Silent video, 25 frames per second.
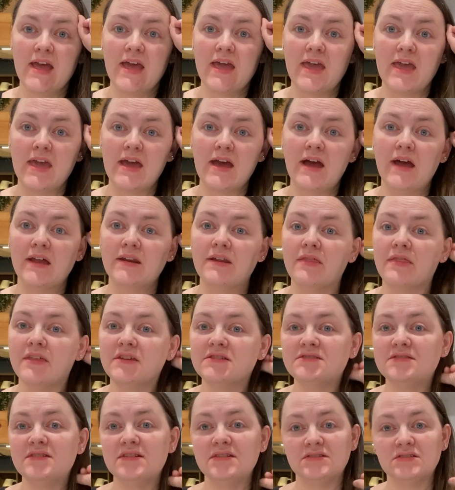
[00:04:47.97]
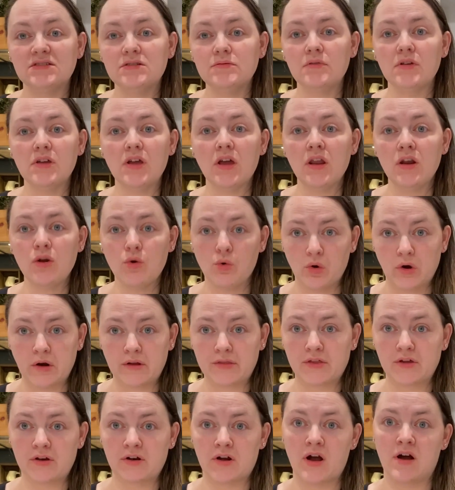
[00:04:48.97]
And this needs to be an
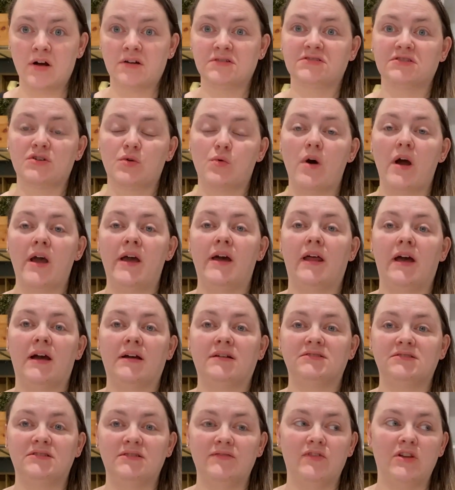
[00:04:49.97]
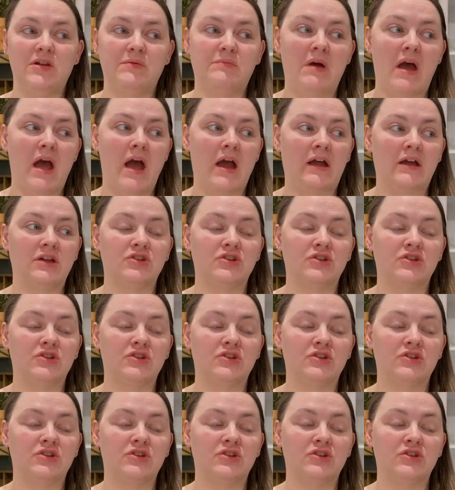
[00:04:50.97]
Orthodox quiet activity bag.